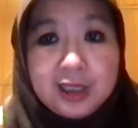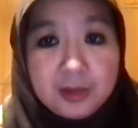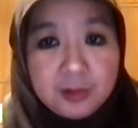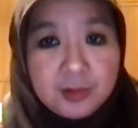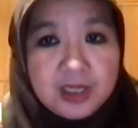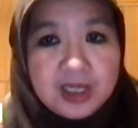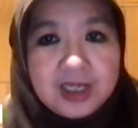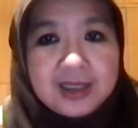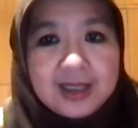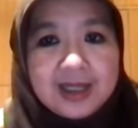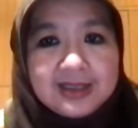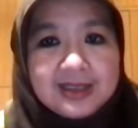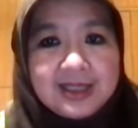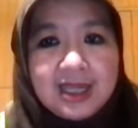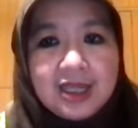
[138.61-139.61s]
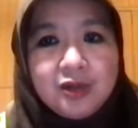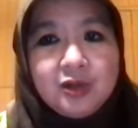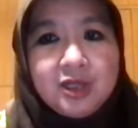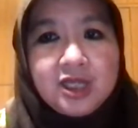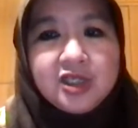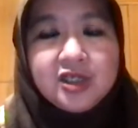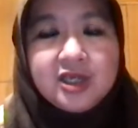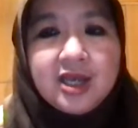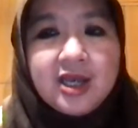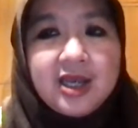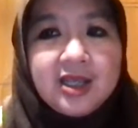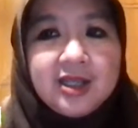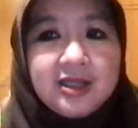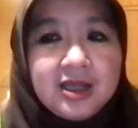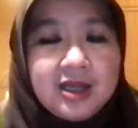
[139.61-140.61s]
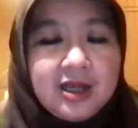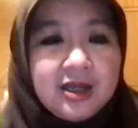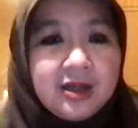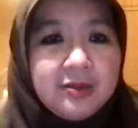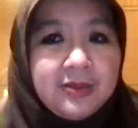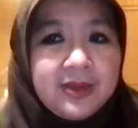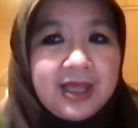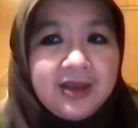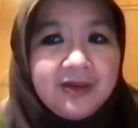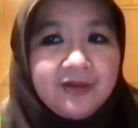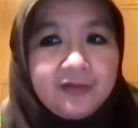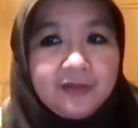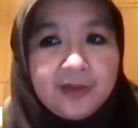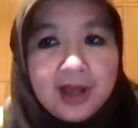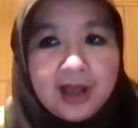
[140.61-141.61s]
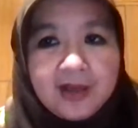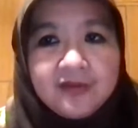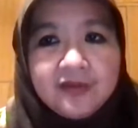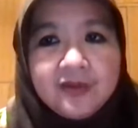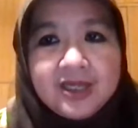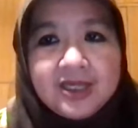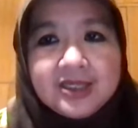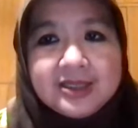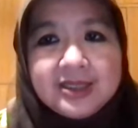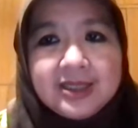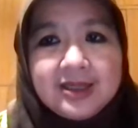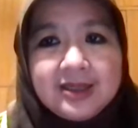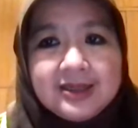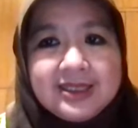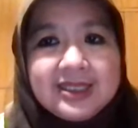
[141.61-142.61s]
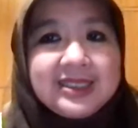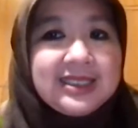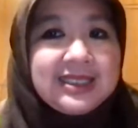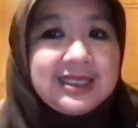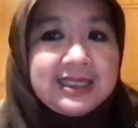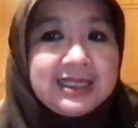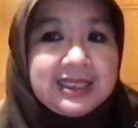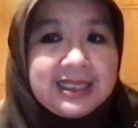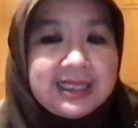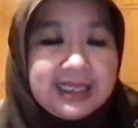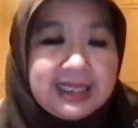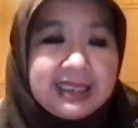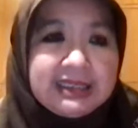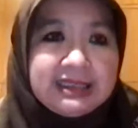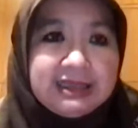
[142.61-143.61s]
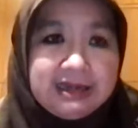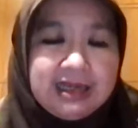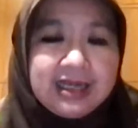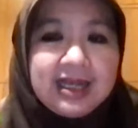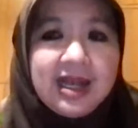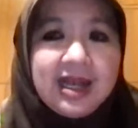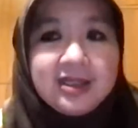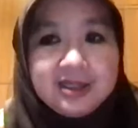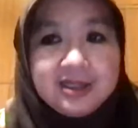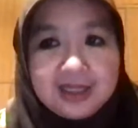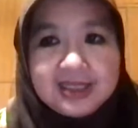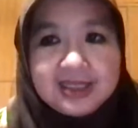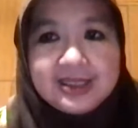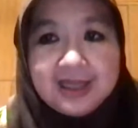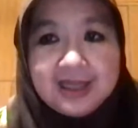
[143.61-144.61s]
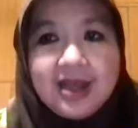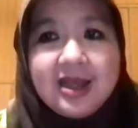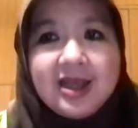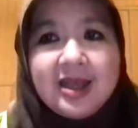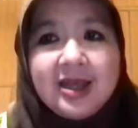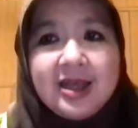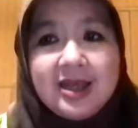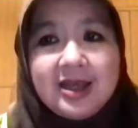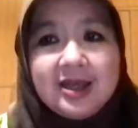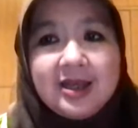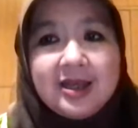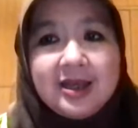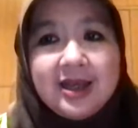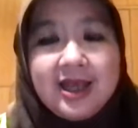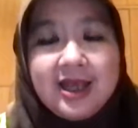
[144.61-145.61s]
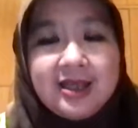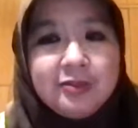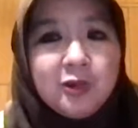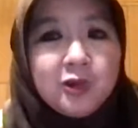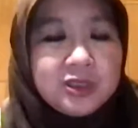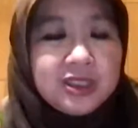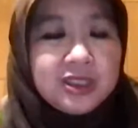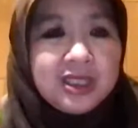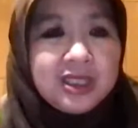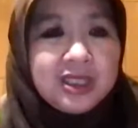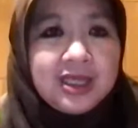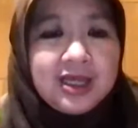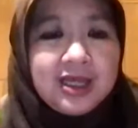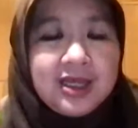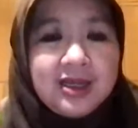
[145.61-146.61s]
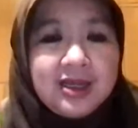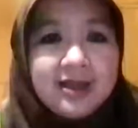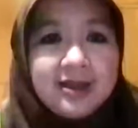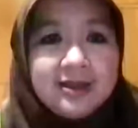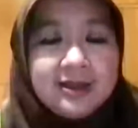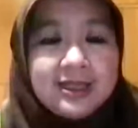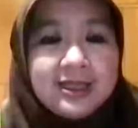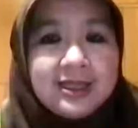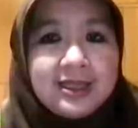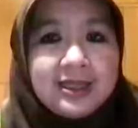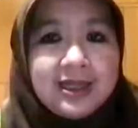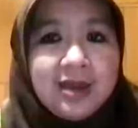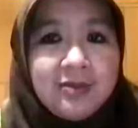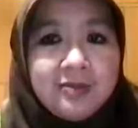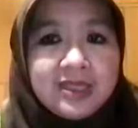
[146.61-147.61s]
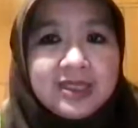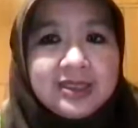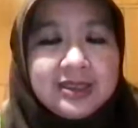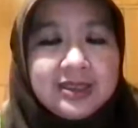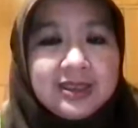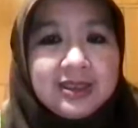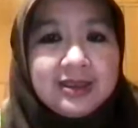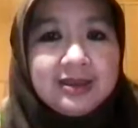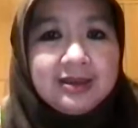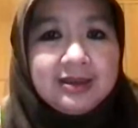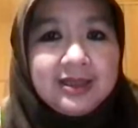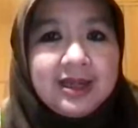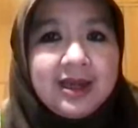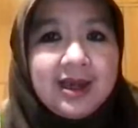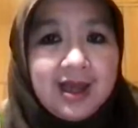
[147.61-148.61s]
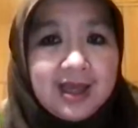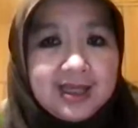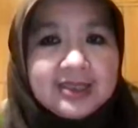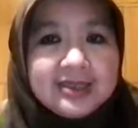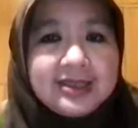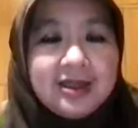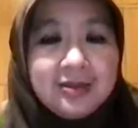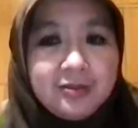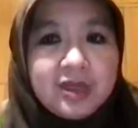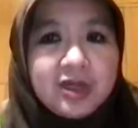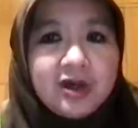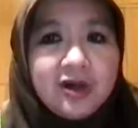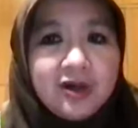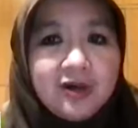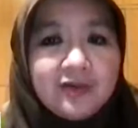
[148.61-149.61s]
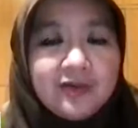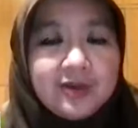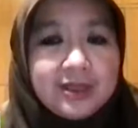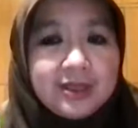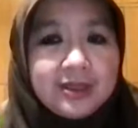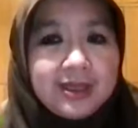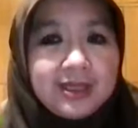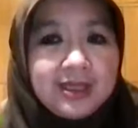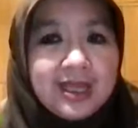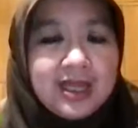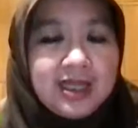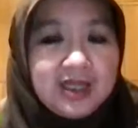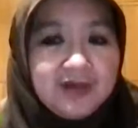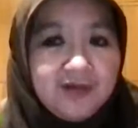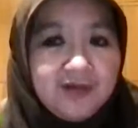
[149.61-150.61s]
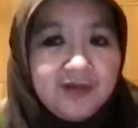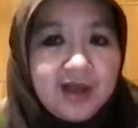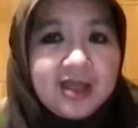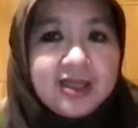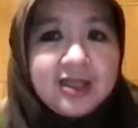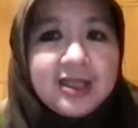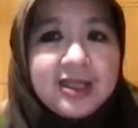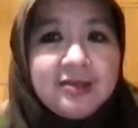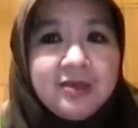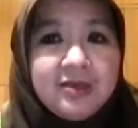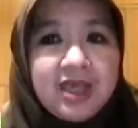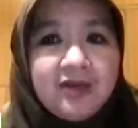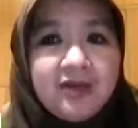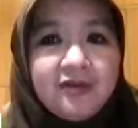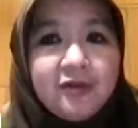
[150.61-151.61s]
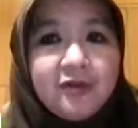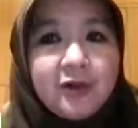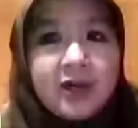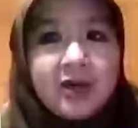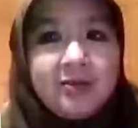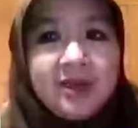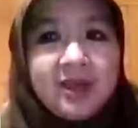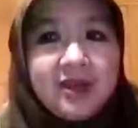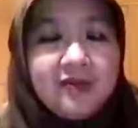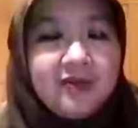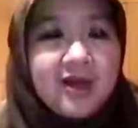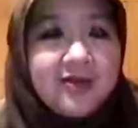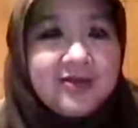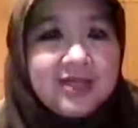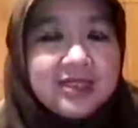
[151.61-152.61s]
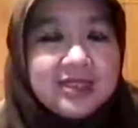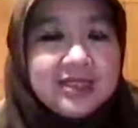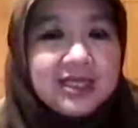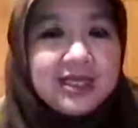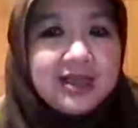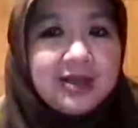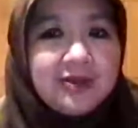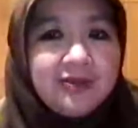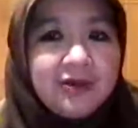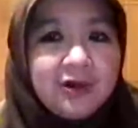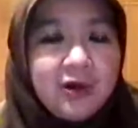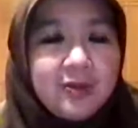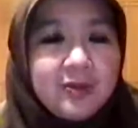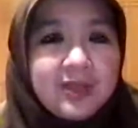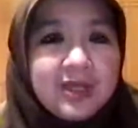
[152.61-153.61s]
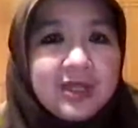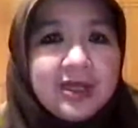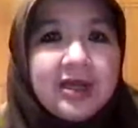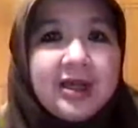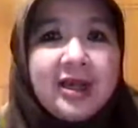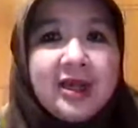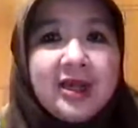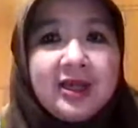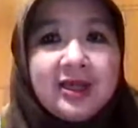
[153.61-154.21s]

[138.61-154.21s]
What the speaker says: including lastly Indonesia, and BA.5 is 63 countries, and mostly the numbers, the highest number of identifying the BA.4 and BA.5 is from the